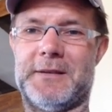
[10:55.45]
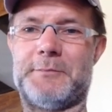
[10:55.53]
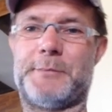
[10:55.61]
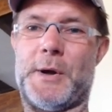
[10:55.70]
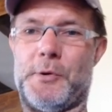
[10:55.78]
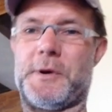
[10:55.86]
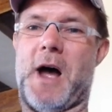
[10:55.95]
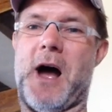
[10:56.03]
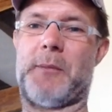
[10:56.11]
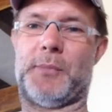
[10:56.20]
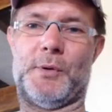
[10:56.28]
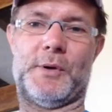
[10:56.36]
build
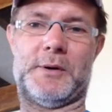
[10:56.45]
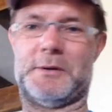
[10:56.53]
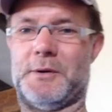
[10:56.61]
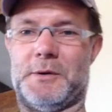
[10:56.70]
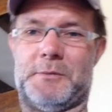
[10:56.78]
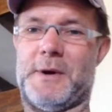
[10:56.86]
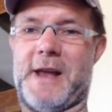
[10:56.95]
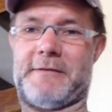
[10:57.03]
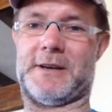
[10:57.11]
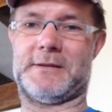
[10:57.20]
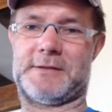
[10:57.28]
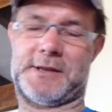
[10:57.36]
up or
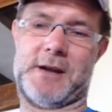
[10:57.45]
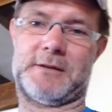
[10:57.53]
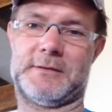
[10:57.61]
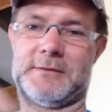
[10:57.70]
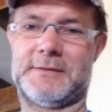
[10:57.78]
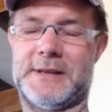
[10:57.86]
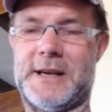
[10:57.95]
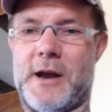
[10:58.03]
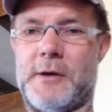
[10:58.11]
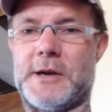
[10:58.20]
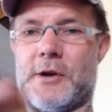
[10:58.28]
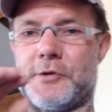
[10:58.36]
whatever. So,
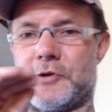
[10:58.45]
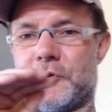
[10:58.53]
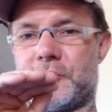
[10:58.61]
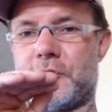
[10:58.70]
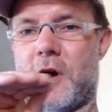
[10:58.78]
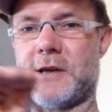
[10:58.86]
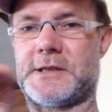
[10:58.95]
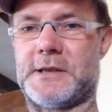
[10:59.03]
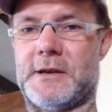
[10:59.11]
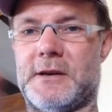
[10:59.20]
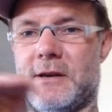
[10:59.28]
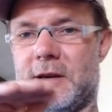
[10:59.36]
you're trying
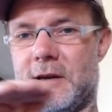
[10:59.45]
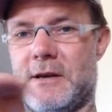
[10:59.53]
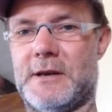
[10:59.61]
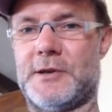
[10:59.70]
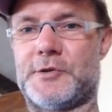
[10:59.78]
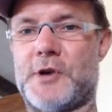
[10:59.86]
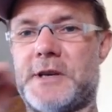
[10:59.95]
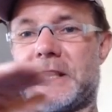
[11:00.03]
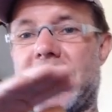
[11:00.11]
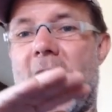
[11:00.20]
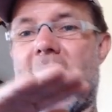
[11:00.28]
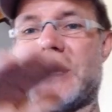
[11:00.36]
to
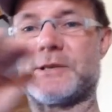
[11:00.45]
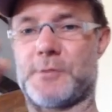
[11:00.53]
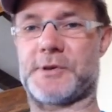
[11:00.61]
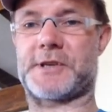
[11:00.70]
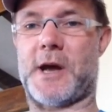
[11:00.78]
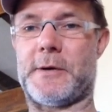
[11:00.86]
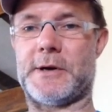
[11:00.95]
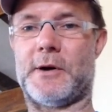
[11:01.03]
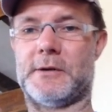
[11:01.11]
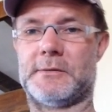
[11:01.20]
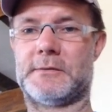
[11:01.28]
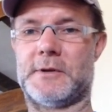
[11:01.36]
gauge what's going
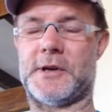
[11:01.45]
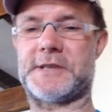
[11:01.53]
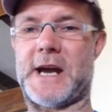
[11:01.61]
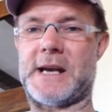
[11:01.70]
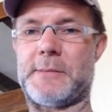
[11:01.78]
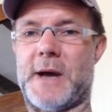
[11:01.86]
on a daily